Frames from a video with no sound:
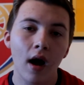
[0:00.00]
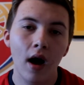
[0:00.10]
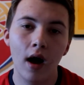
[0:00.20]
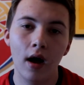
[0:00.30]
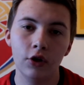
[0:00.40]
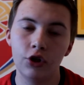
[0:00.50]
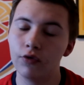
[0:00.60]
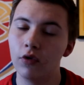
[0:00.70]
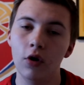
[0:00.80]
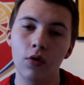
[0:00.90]

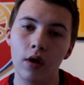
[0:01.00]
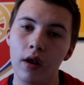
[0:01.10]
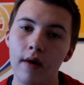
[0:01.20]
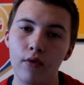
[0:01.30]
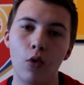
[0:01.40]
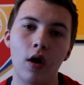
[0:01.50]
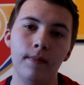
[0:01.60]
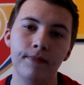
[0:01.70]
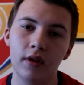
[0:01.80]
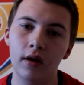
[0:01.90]
Giroud, another
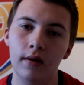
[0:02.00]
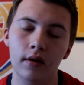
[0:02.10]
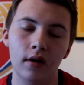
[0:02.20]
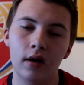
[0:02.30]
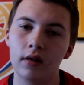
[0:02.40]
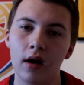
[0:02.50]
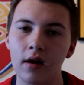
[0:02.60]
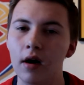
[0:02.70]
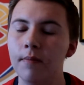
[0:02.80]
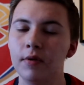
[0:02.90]
one that, you know, I
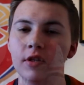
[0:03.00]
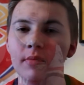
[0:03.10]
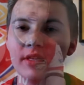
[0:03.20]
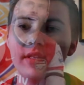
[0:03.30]
can't put too much